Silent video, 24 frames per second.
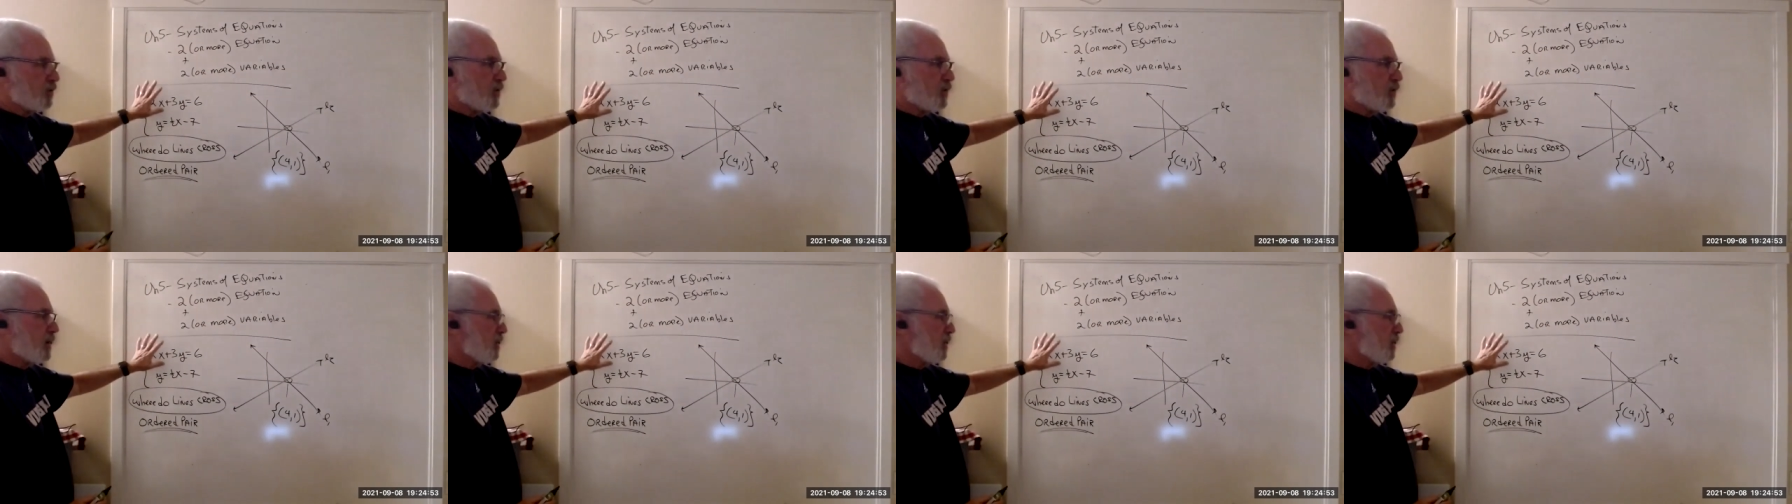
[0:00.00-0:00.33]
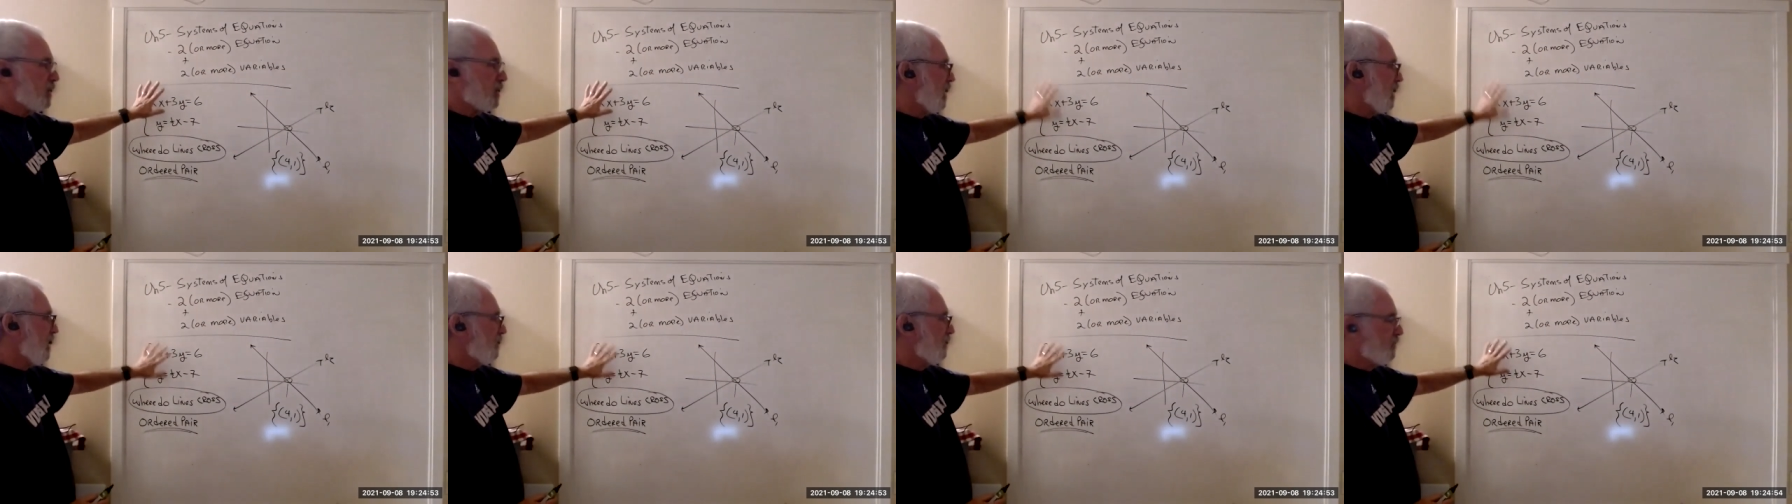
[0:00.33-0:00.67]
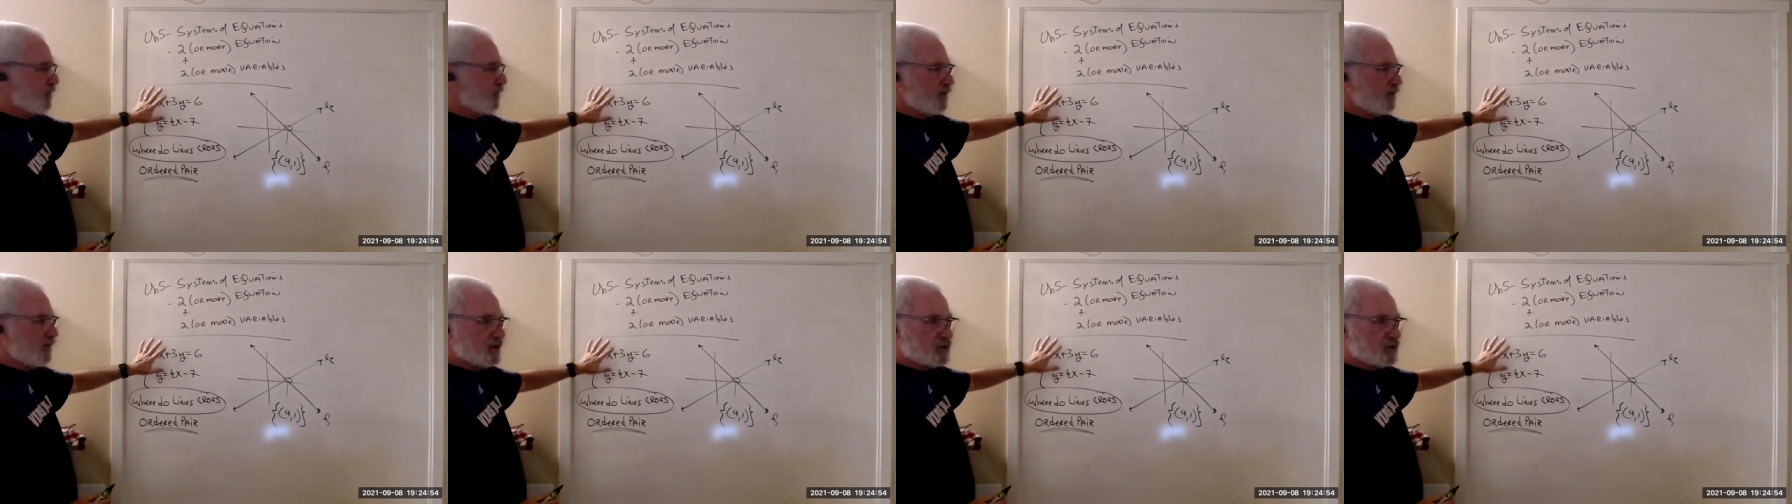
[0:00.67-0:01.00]
correct graph
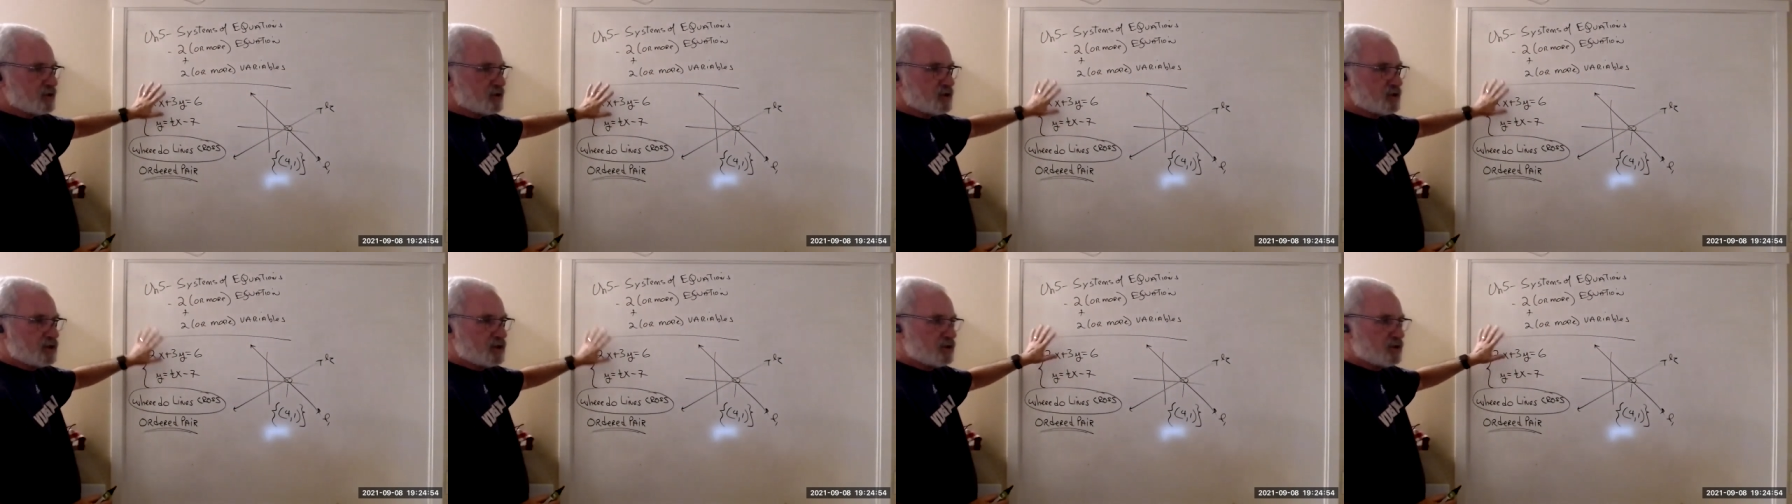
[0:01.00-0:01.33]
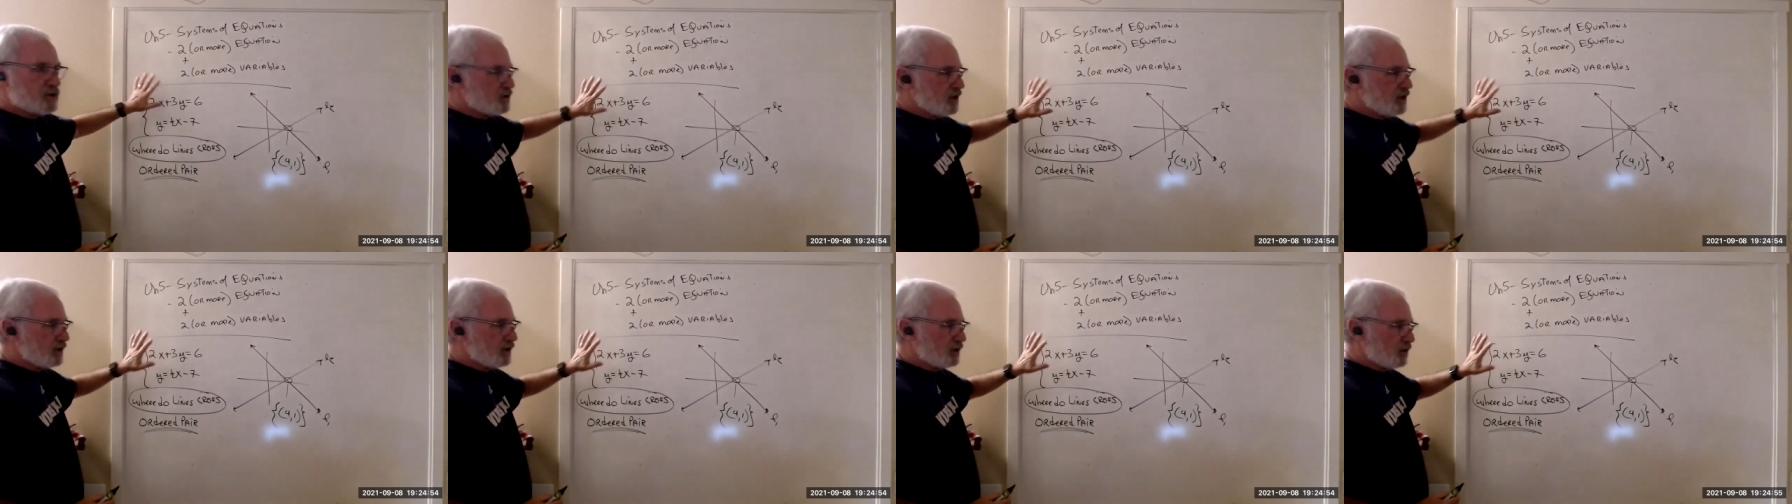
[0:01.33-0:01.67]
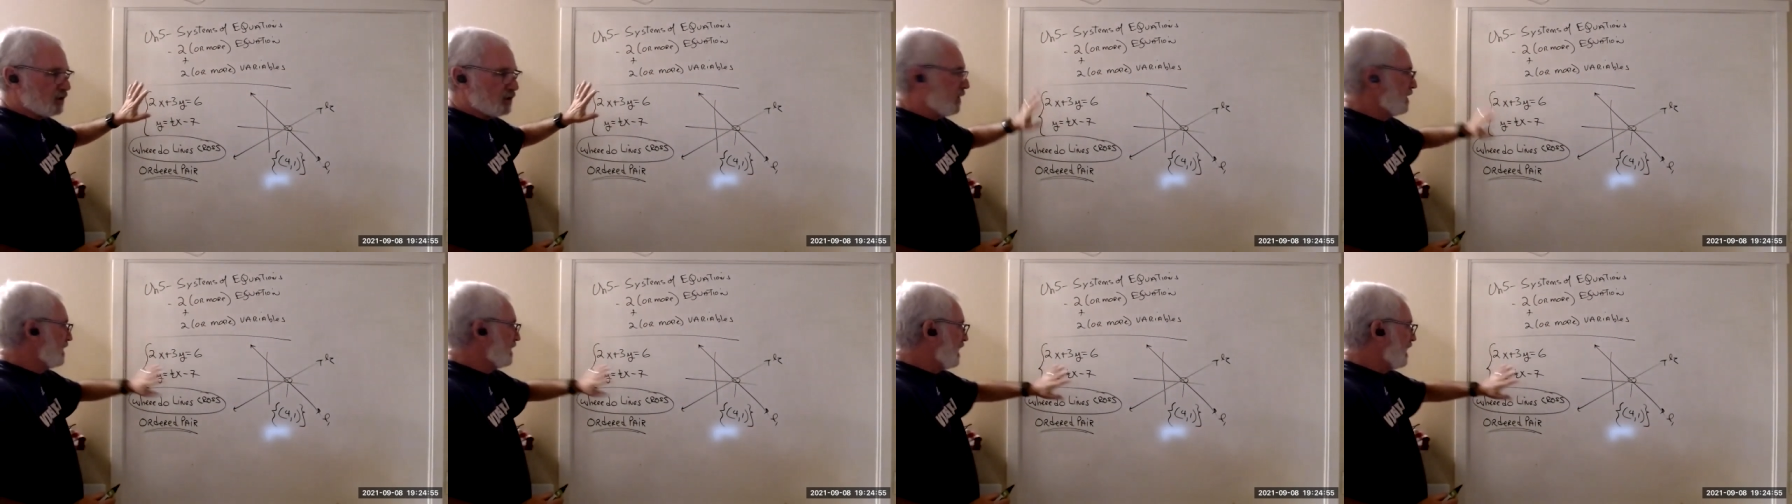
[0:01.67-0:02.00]
for this. It's not the
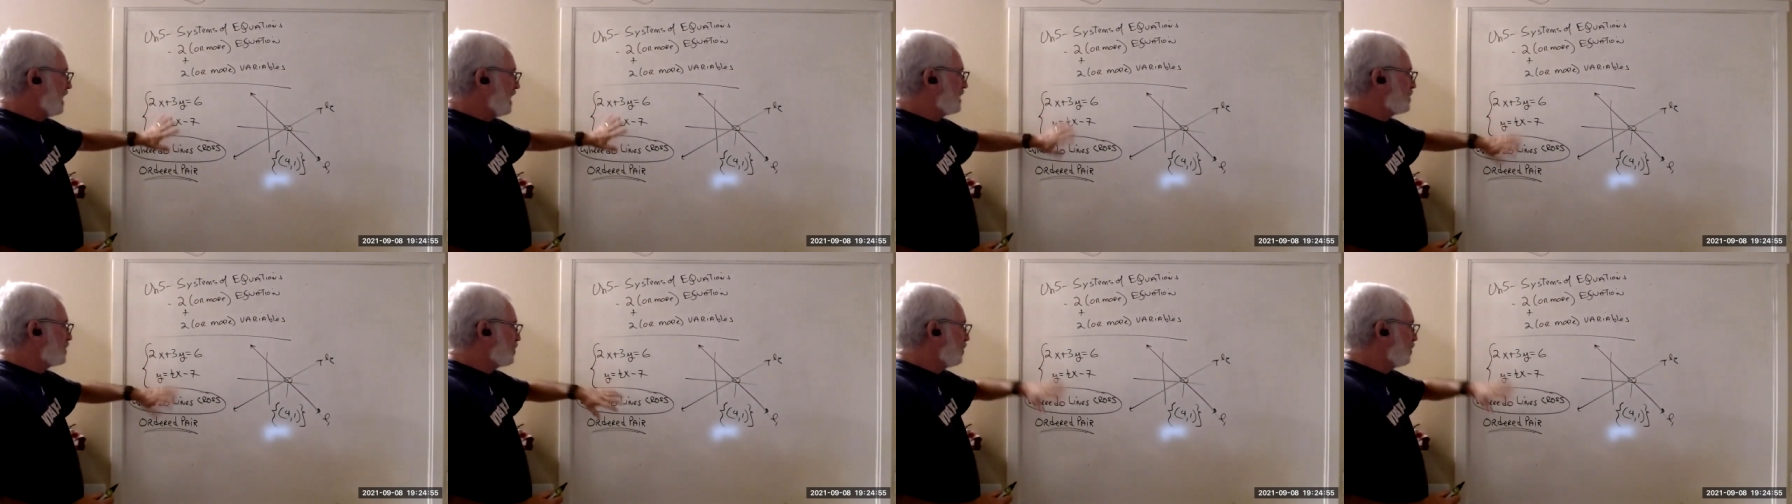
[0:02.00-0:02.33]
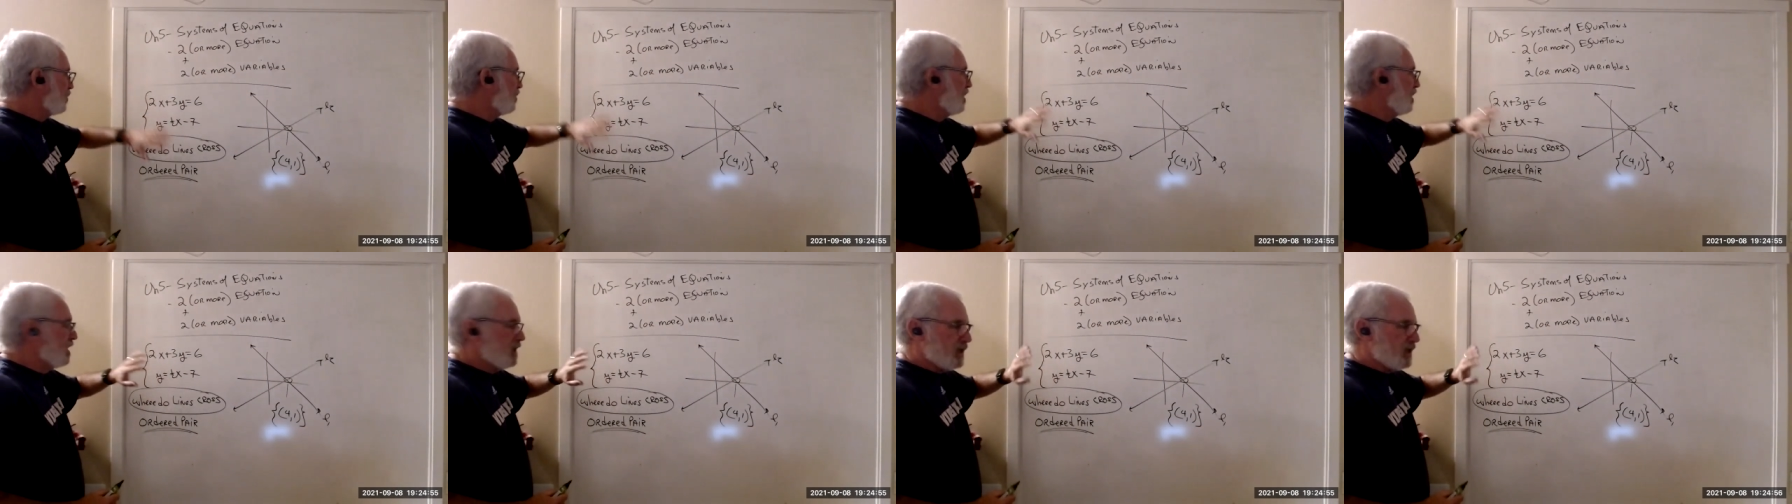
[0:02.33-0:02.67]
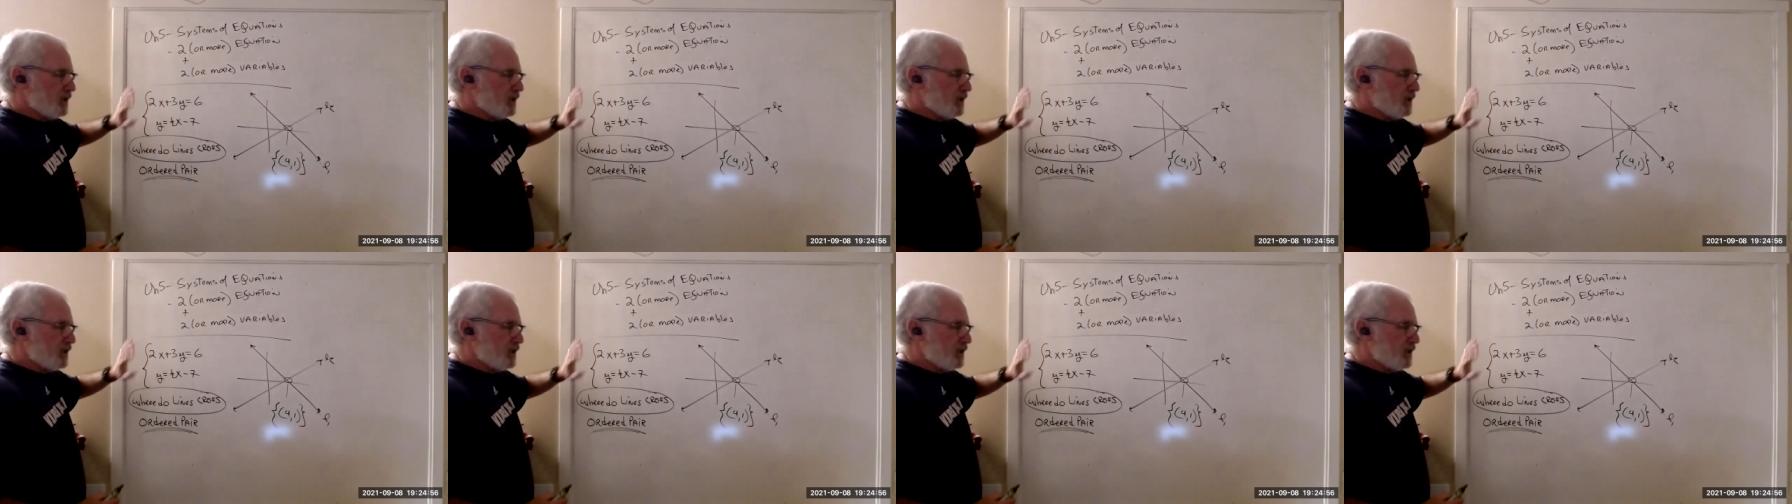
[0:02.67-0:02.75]
correct answer.